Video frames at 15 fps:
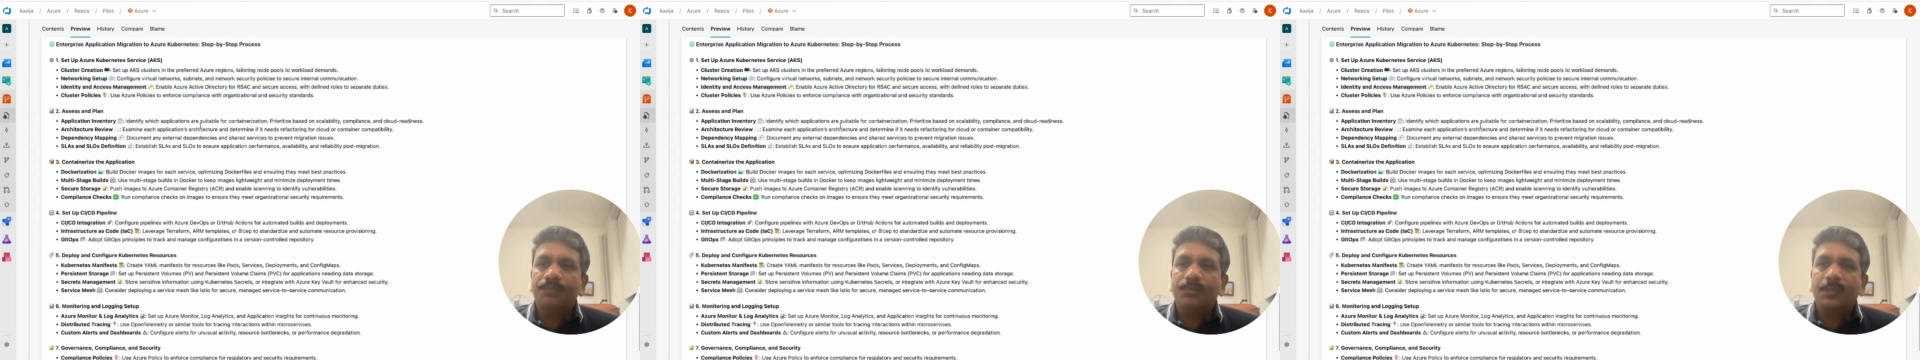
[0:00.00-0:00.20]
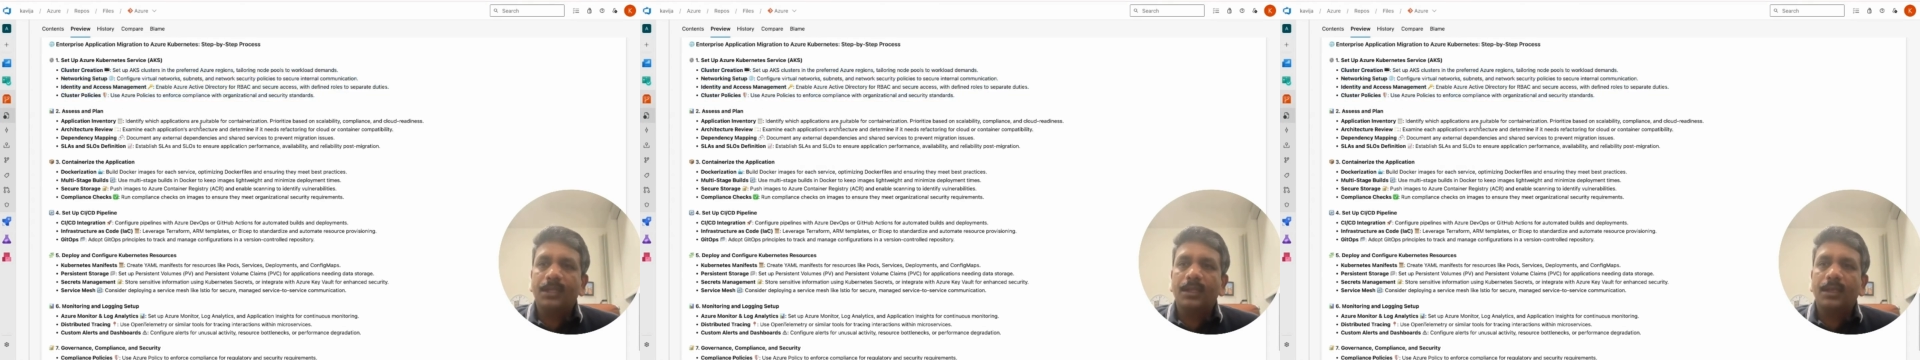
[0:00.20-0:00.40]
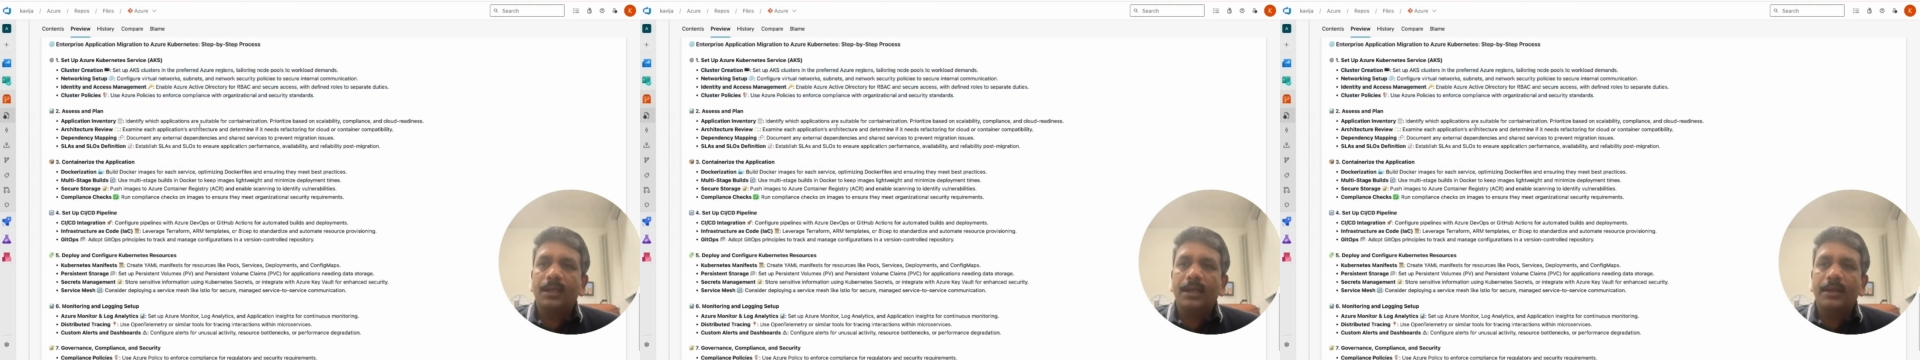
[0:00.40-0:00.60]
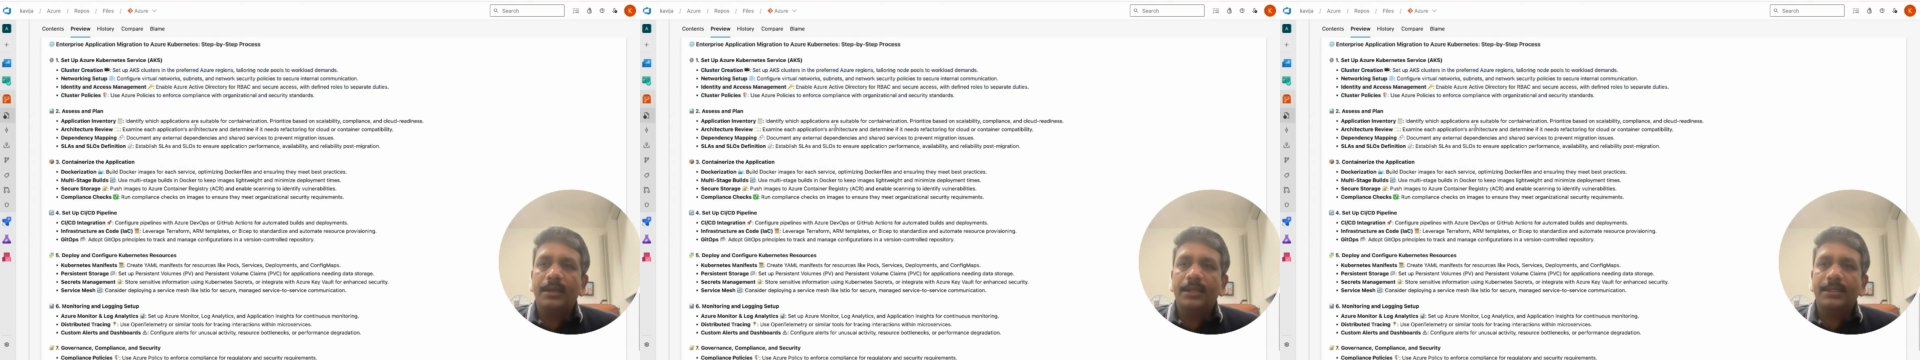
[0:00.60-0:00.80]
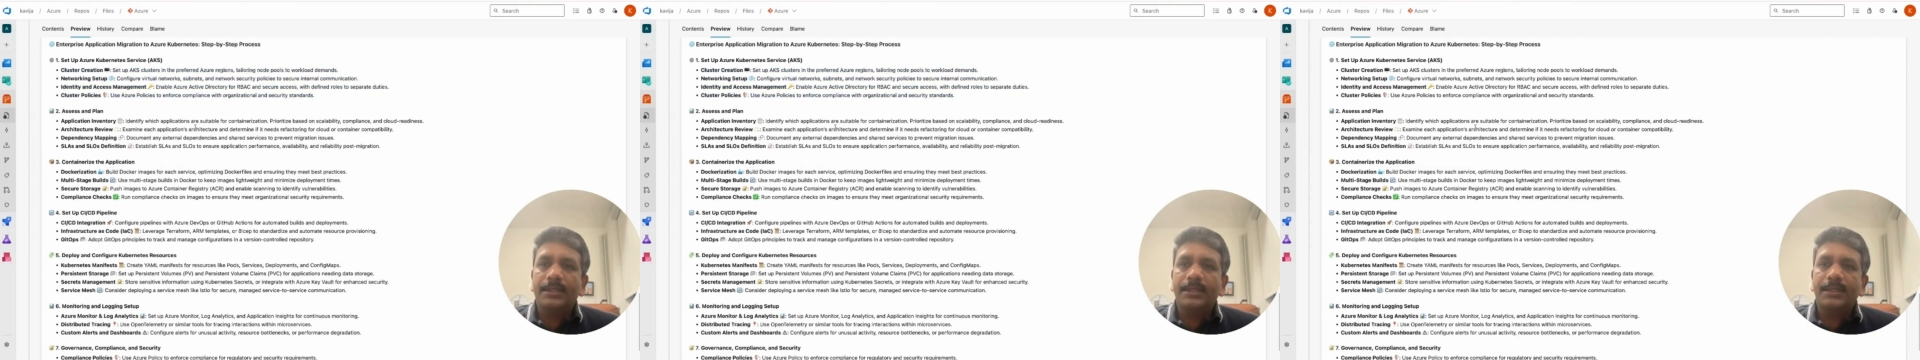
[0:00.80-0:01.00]
And
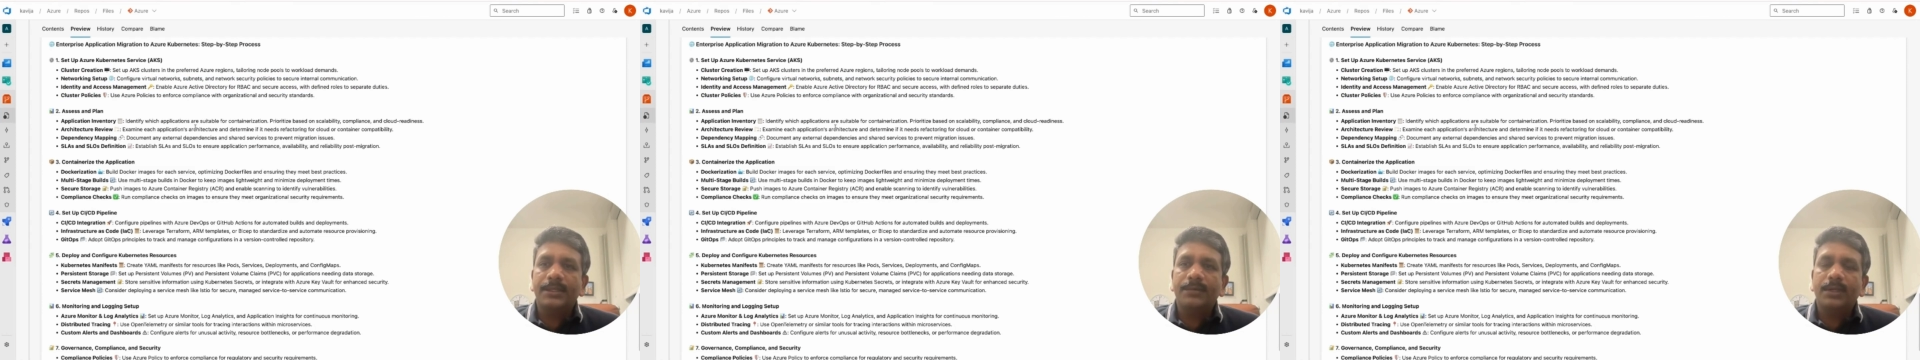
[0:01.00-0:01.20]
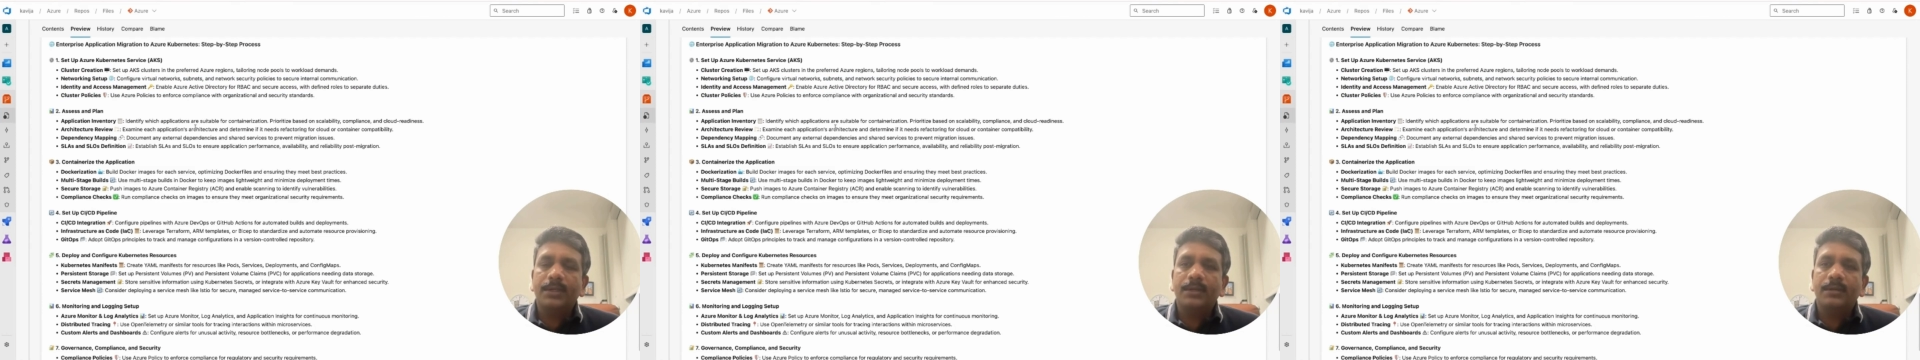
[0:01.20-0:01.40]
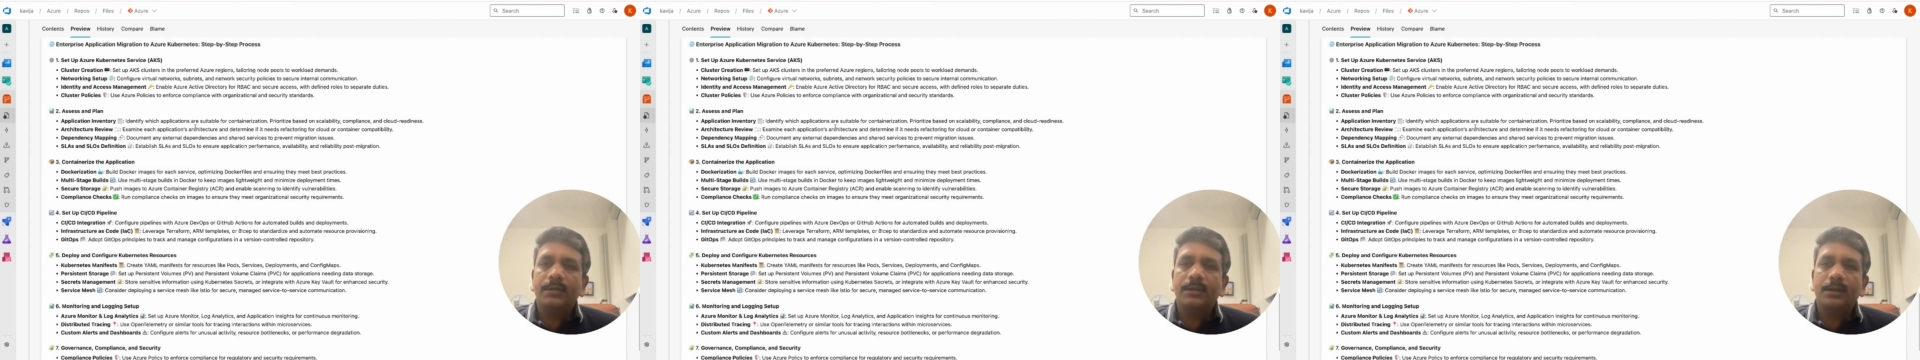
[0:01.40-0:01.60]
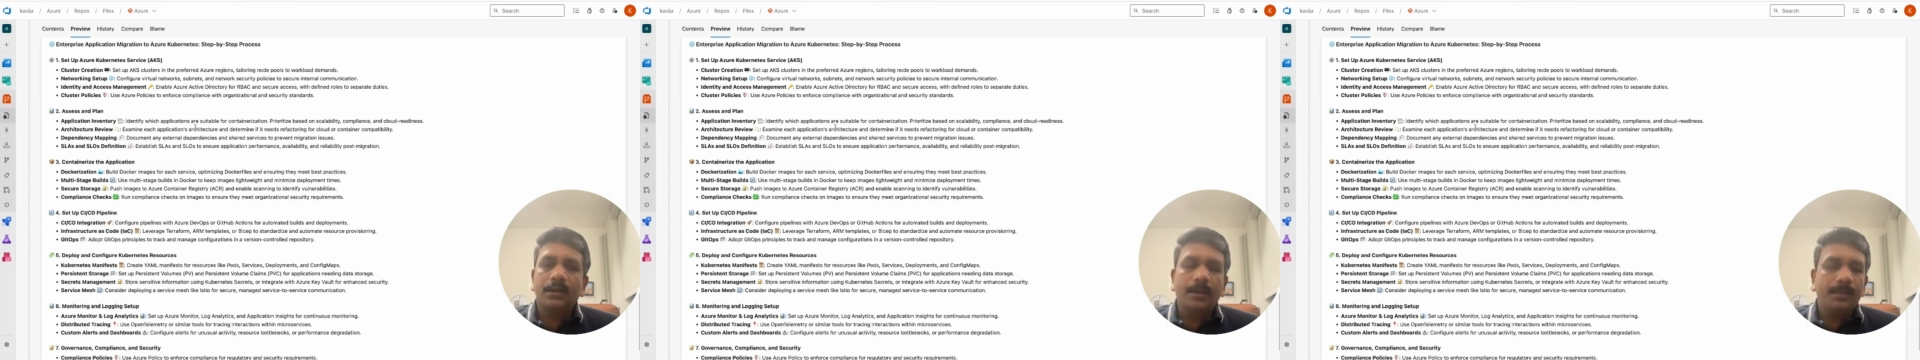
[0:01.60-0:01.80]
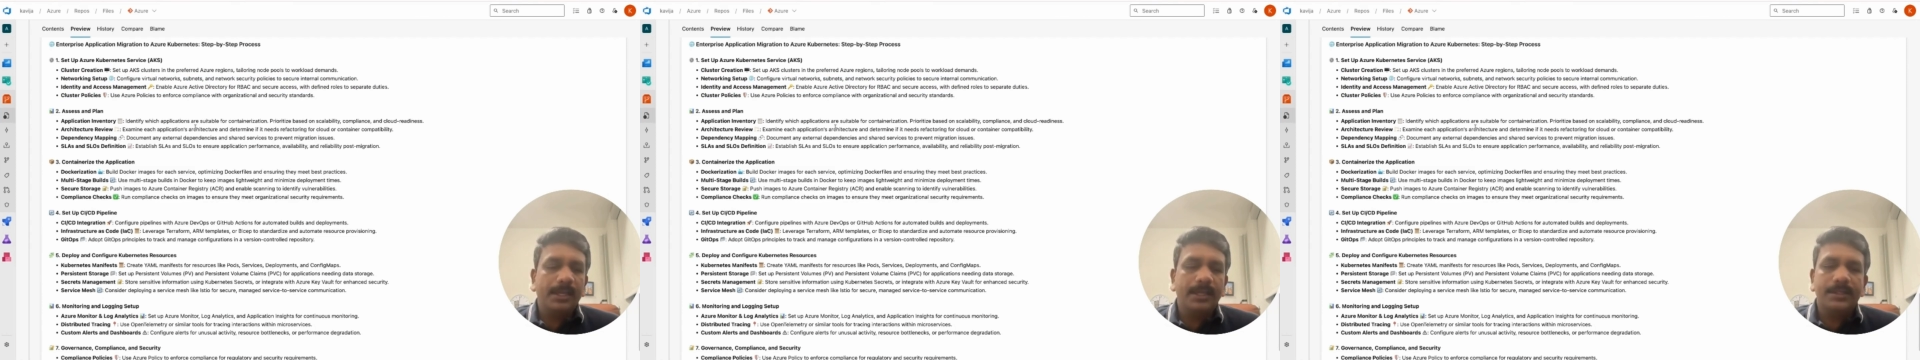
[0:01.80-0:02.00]
assess your
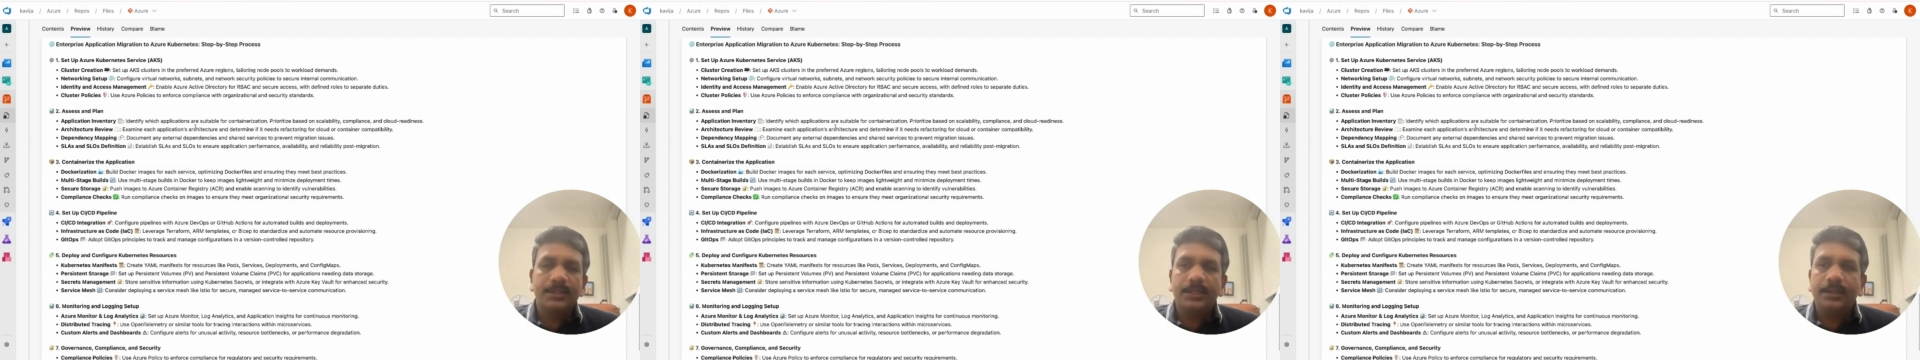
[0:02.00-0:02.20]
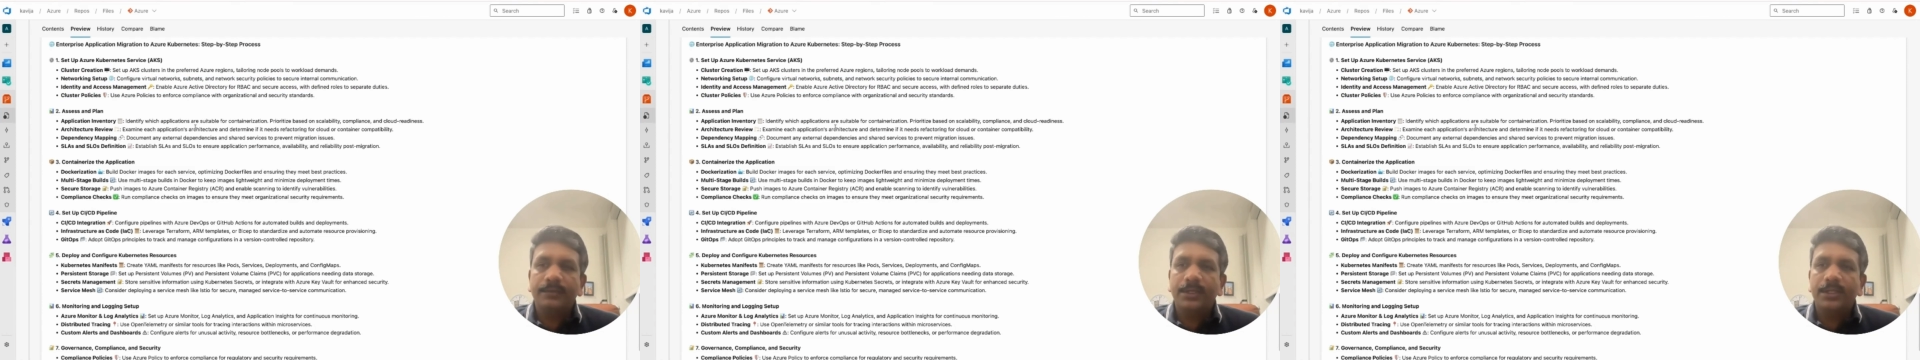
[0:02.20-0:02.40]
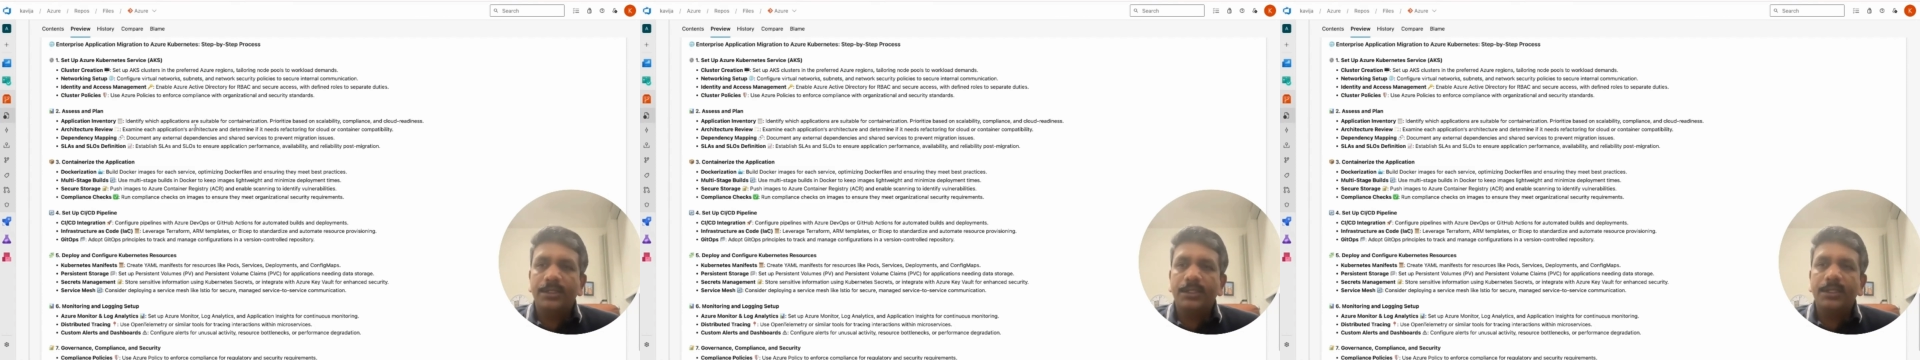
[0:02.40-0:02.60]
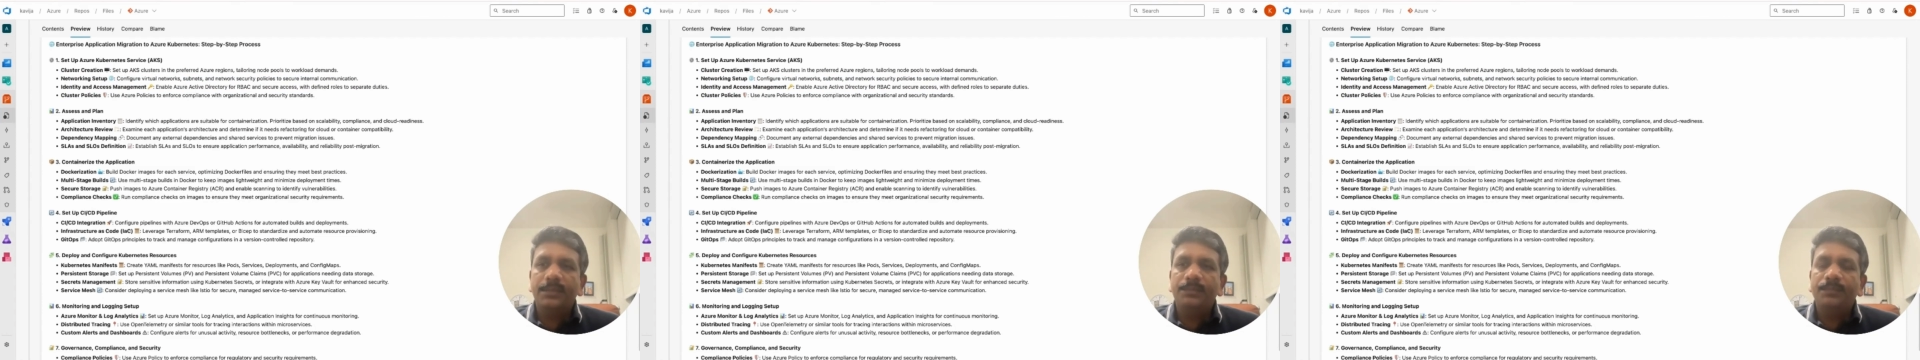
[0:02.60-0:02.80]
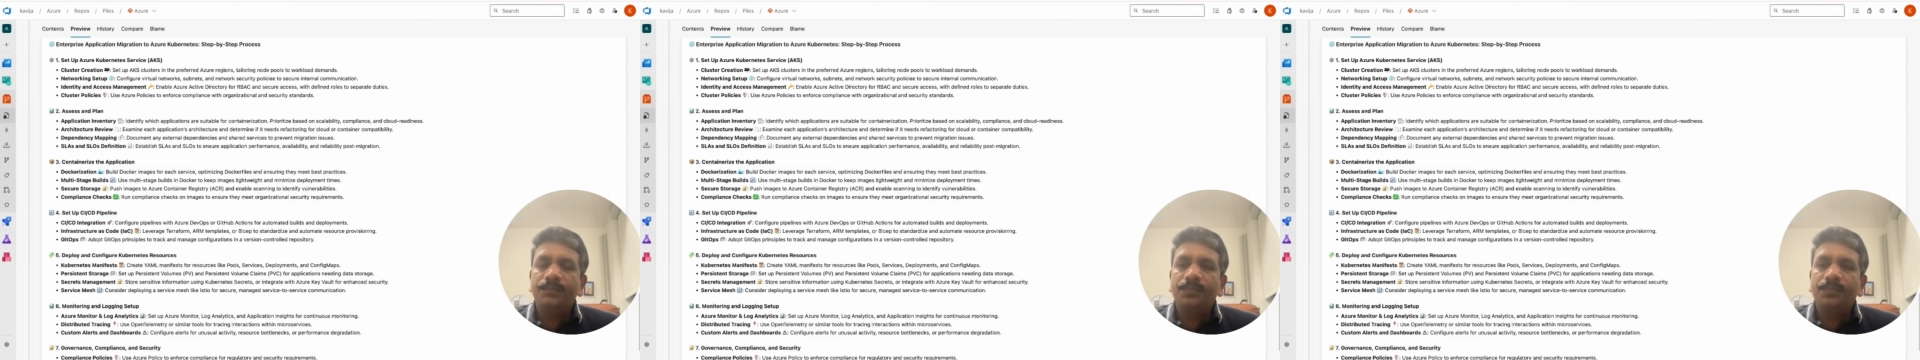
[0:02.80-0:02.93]
application inventory.